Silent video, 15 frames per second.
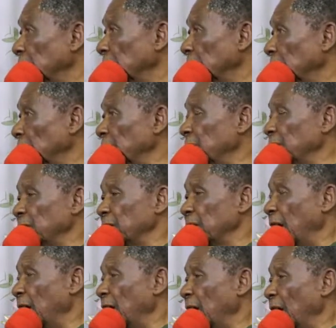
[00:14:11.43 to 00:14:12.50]
For instance,
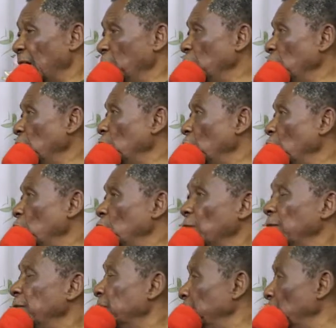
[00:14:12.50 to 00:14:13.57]
I would not go to
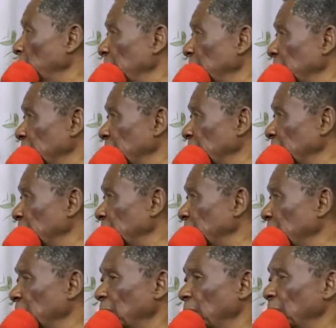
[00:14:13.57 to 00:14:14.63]
everybody in the church,
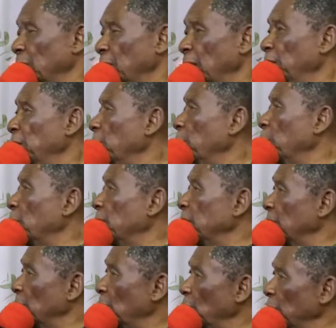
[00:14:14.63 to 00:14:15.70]
everybody
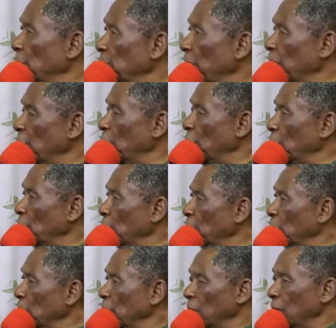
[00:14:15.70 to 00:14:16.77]
in my home.
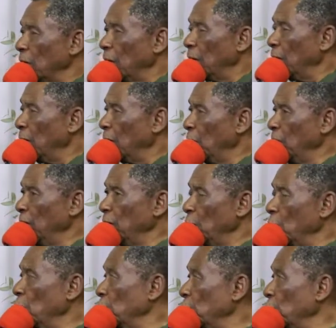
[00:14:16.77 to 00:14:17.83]
I only
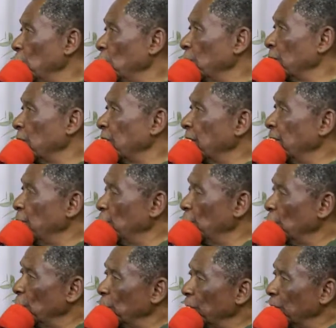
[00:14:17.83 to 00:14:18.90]
go to those that I know
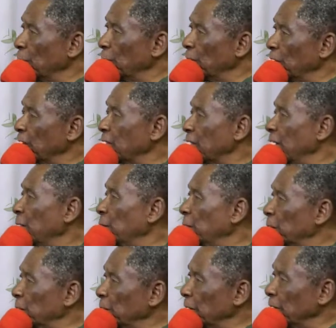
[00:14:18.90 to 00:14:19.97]
will cry
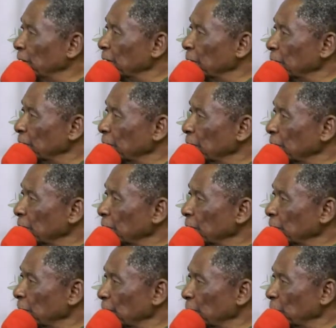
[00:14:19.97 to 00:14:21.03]
with me.
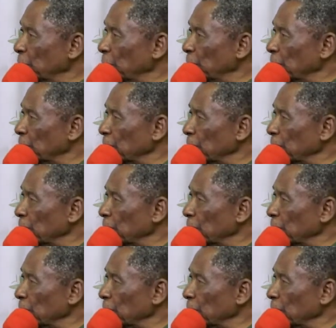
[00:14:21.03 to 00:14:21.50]
You get the point?